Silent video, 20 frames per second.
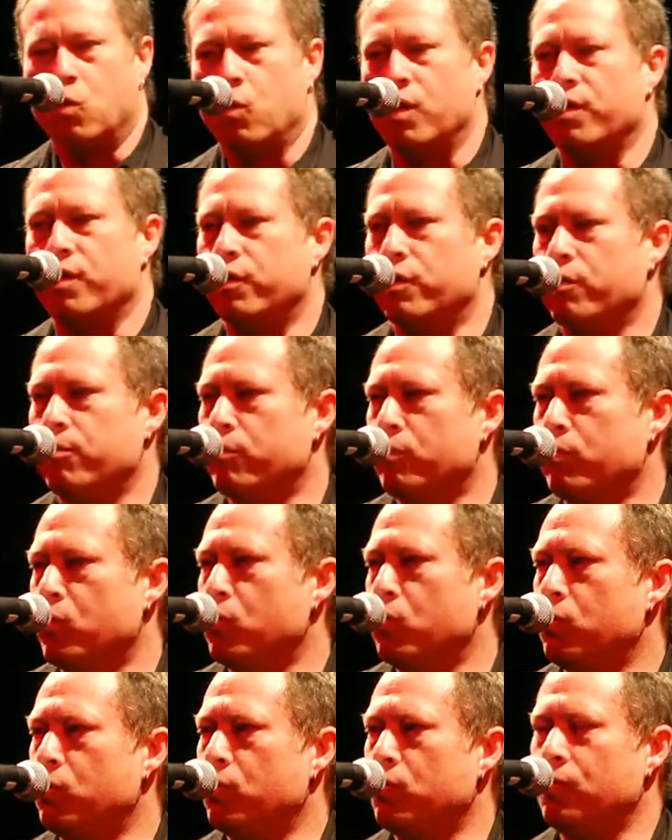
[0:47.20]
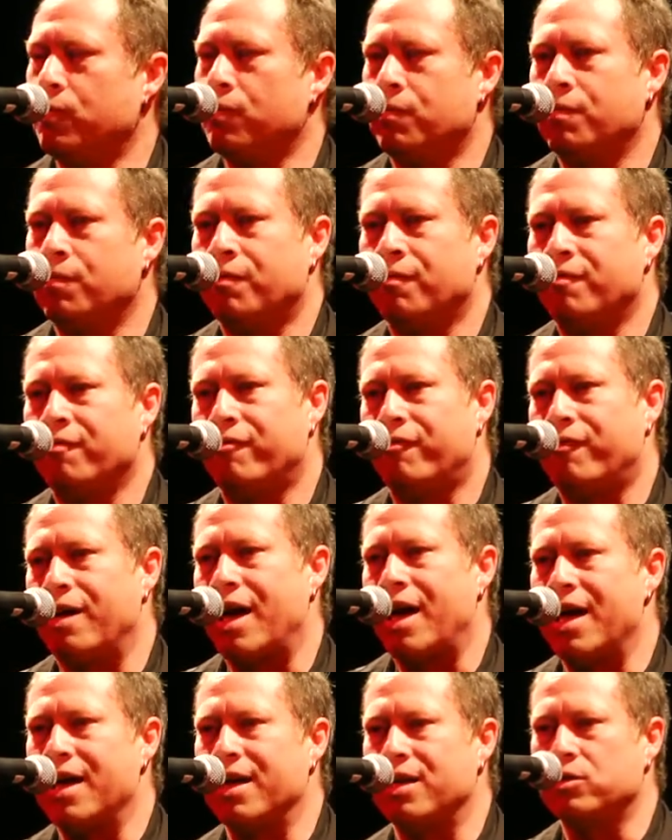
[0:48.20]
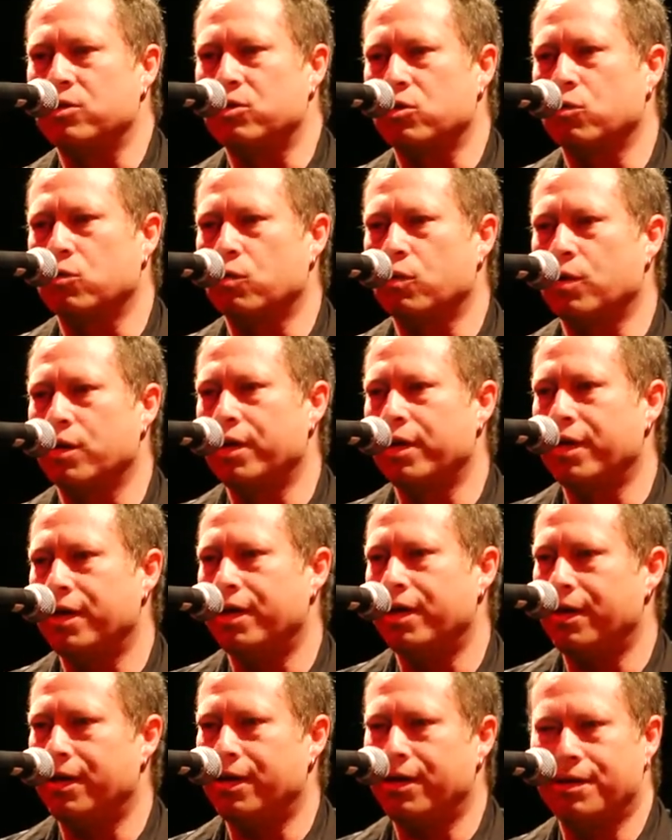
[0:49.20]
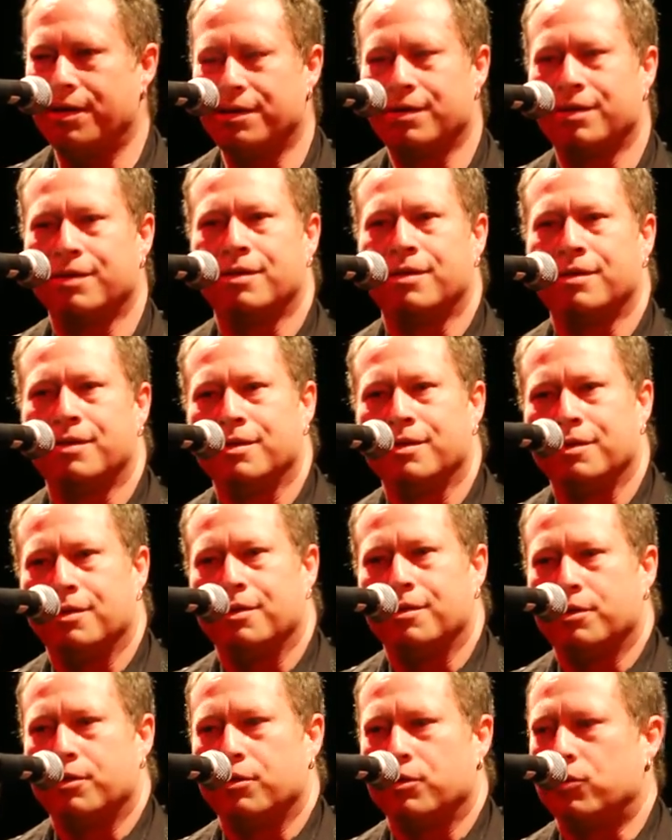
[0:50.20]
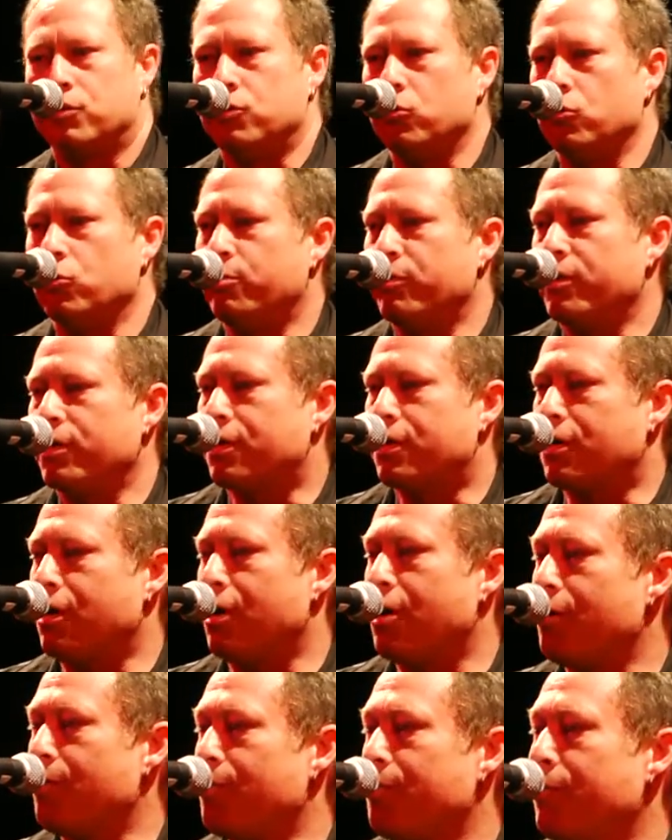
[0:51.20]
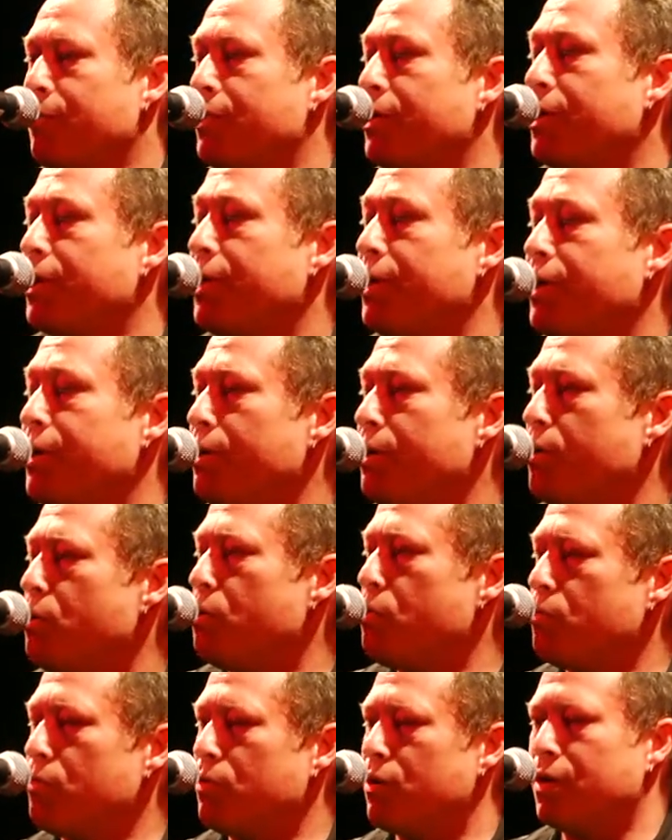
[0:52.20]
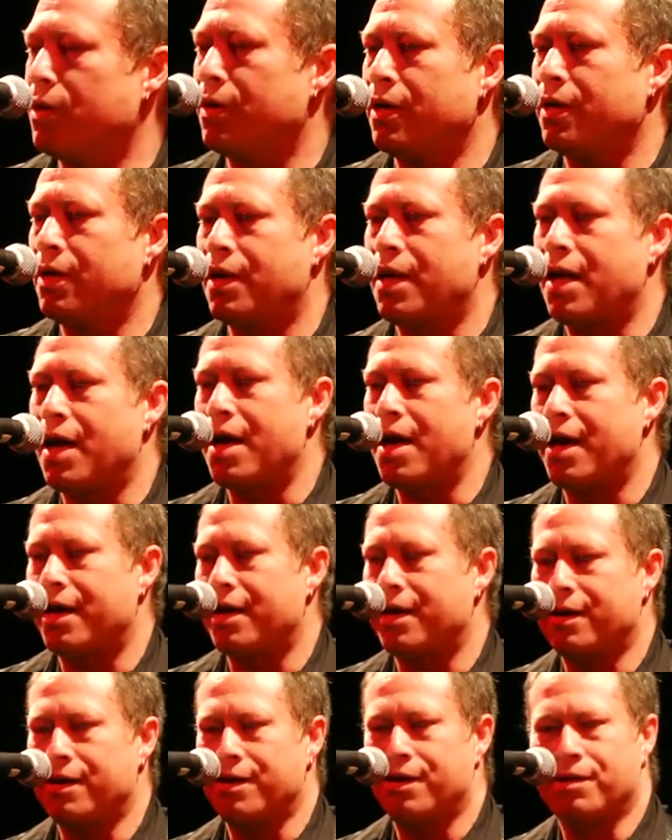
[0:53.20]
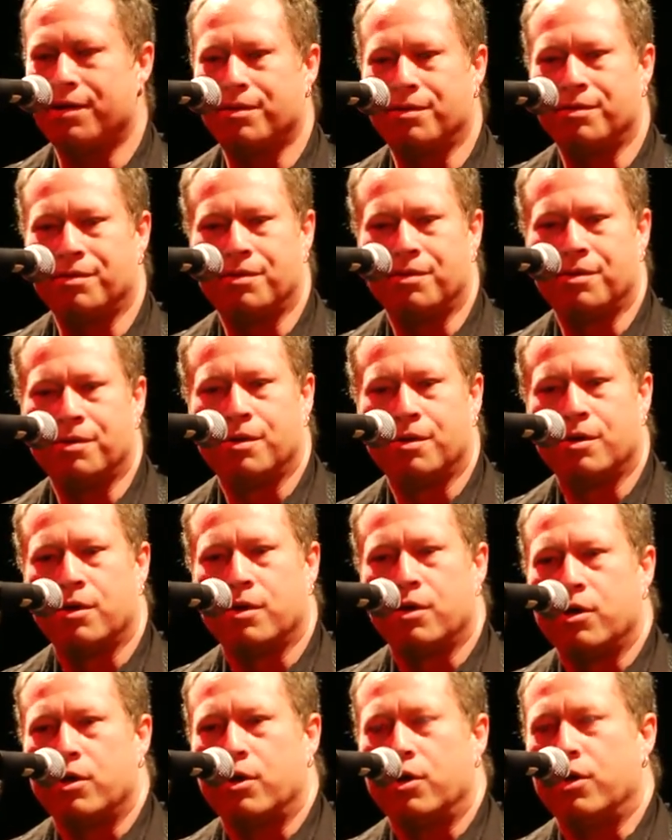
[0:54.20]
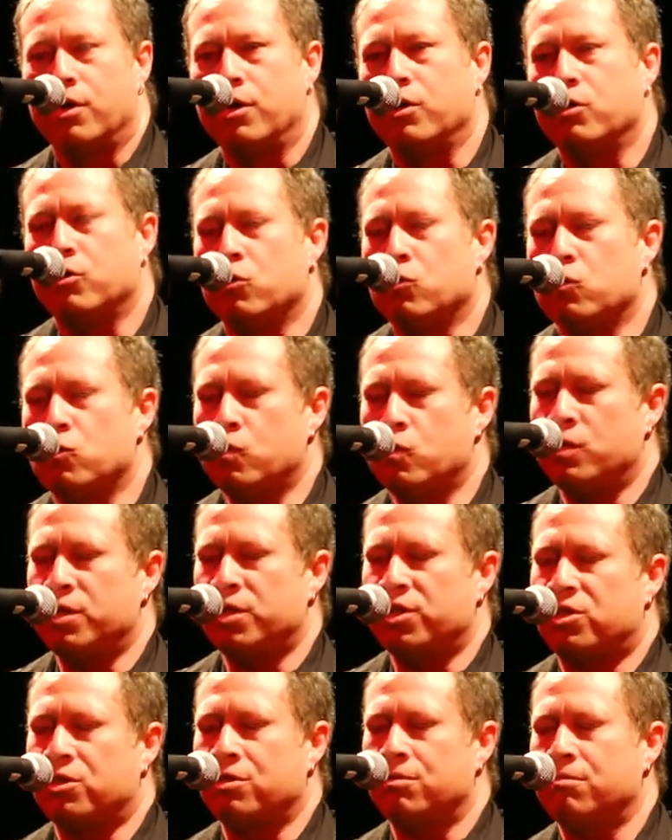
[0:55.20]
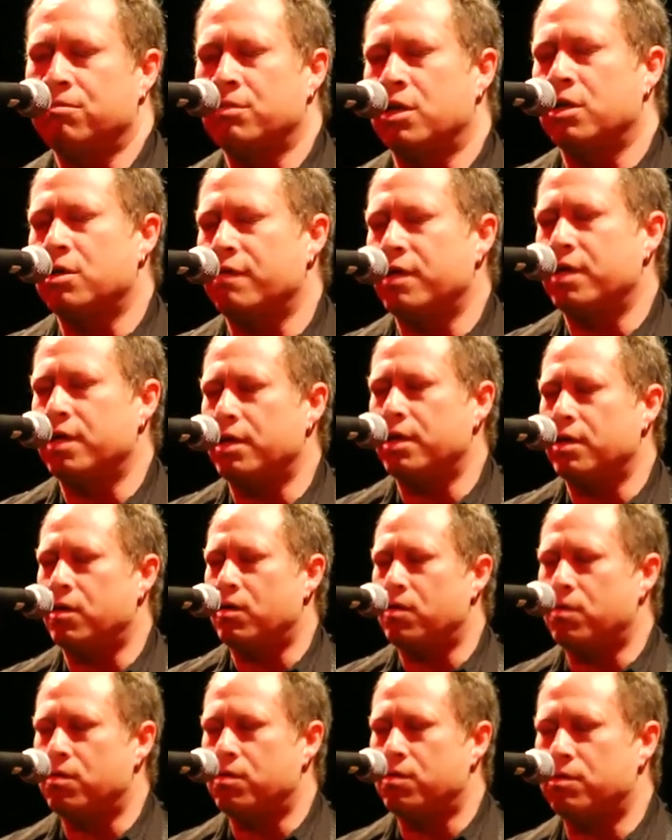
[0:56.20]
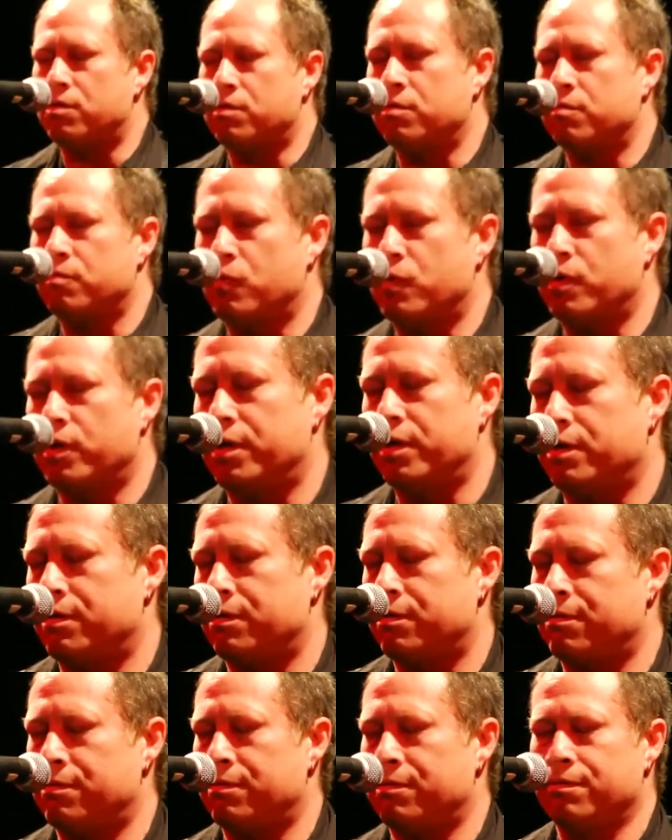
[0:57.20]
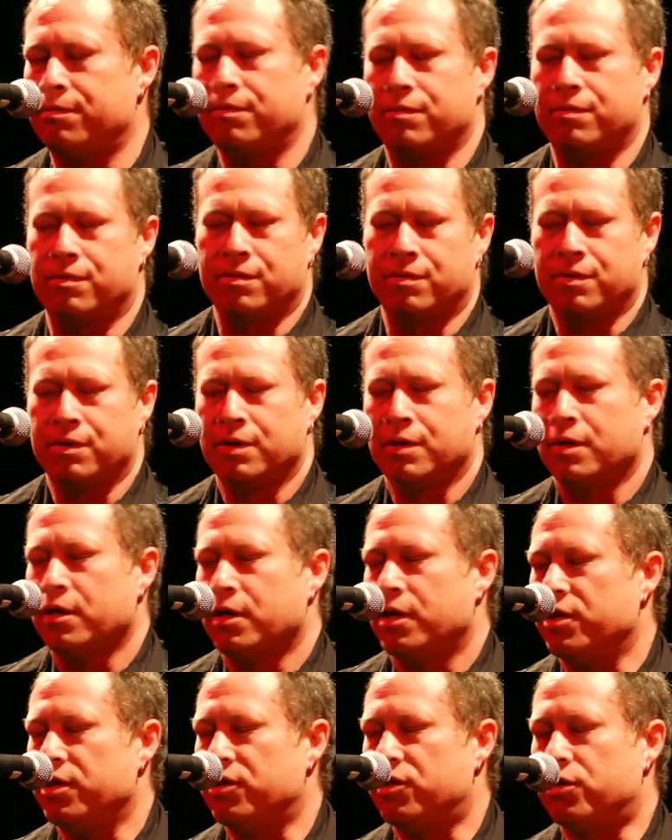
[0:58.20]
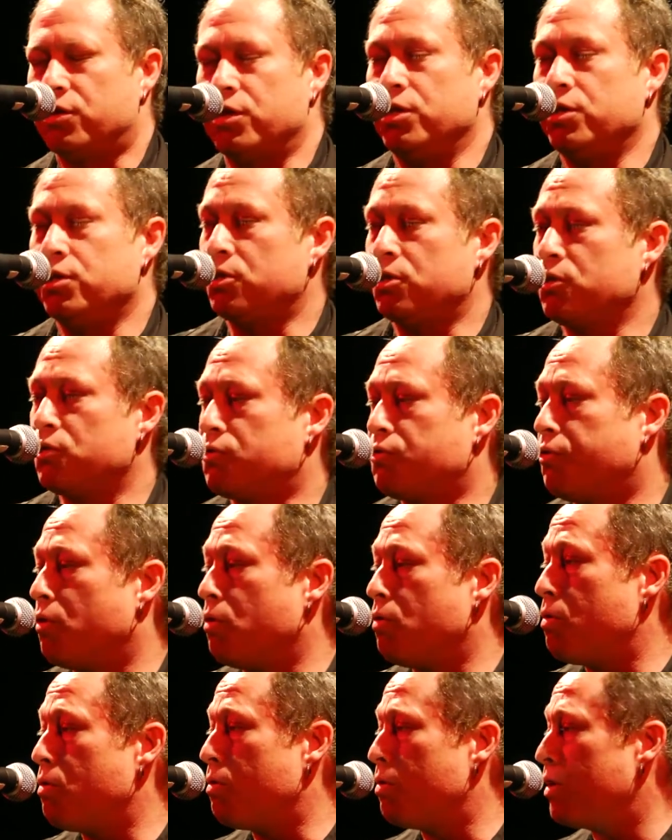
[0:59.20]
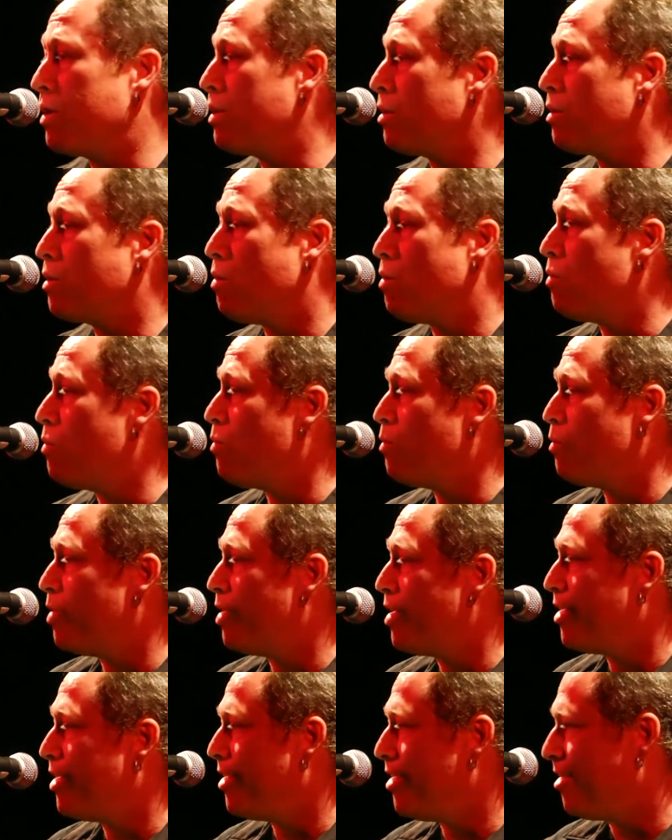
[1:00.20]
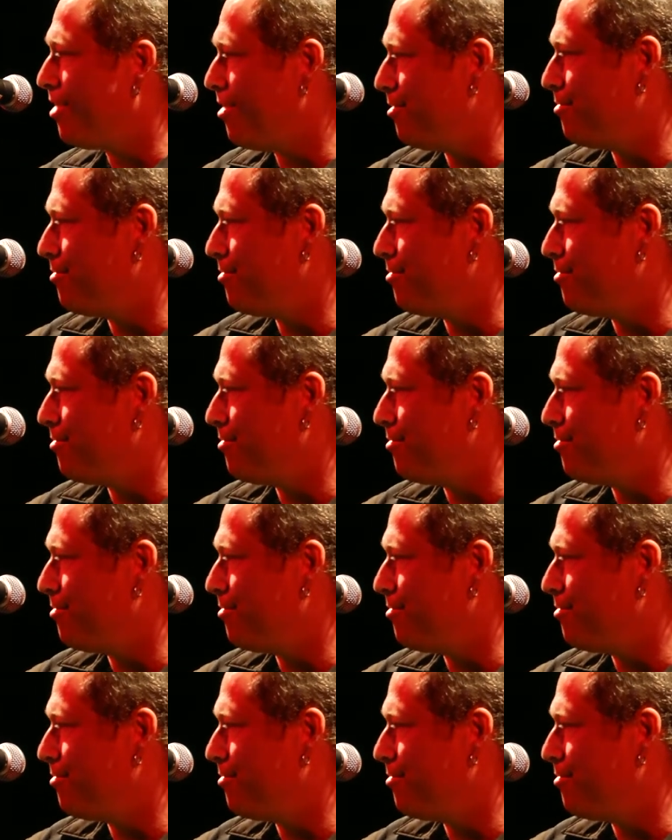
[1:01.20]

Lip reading: when the moon finds a way to become the only light. In the wisdom of an autumn wind, as seasons fall and go away,